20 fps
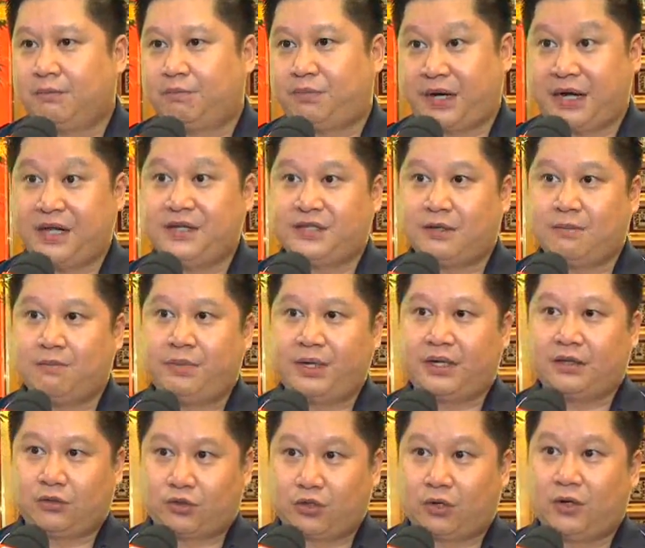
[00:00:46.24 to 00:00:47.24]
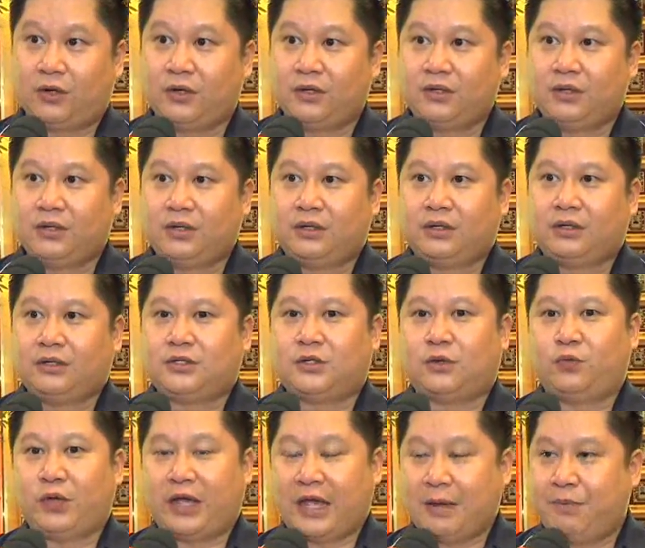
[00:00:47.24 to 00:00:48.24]
price and big draw,
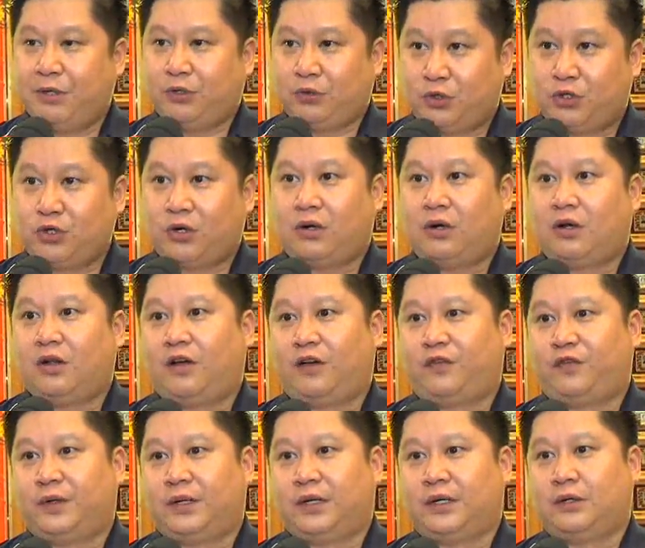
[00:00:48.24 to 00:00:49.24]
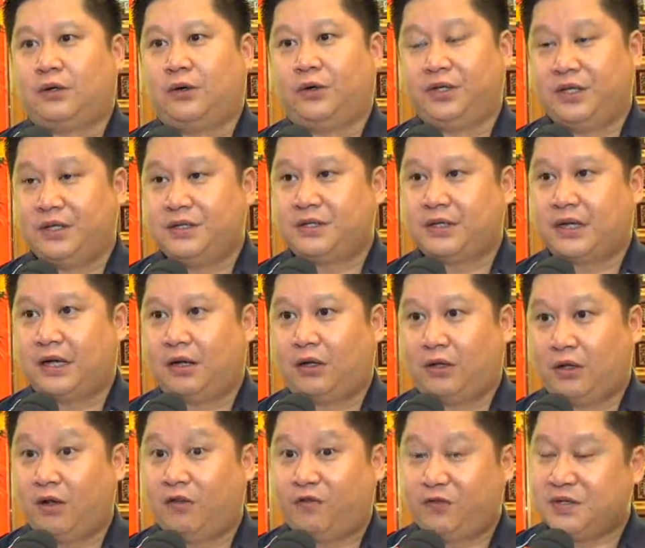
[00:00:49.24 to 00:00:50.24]
so we're able to draw a lot of uh, audience, uh, a
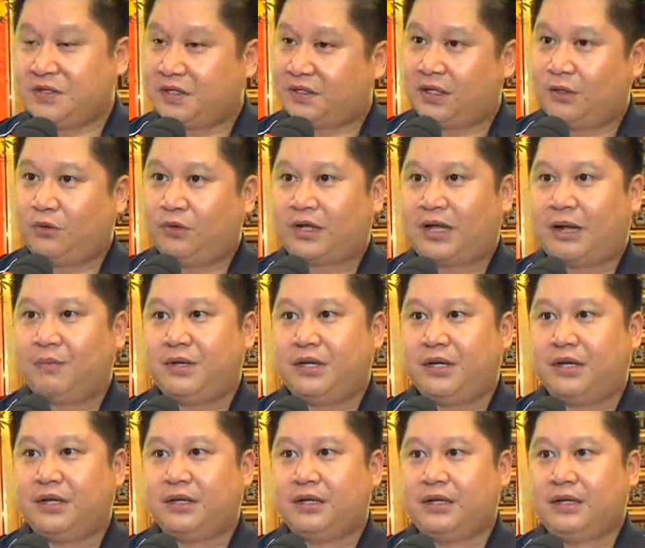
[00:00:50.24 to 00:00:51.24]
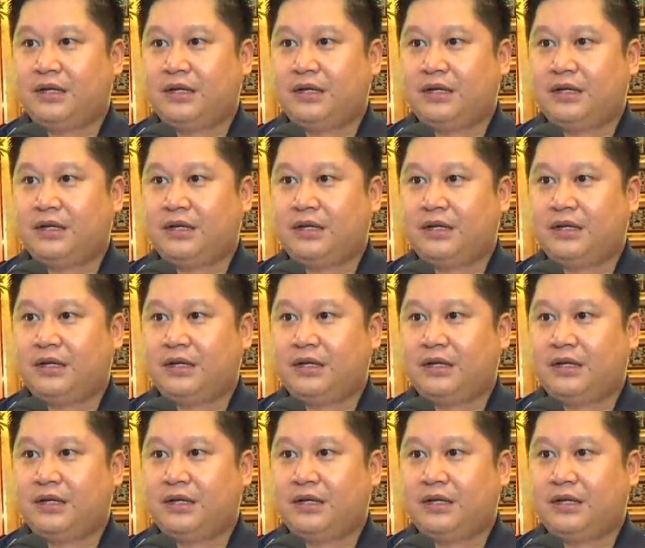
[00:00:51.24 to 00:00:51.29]
lot of visitors to come here.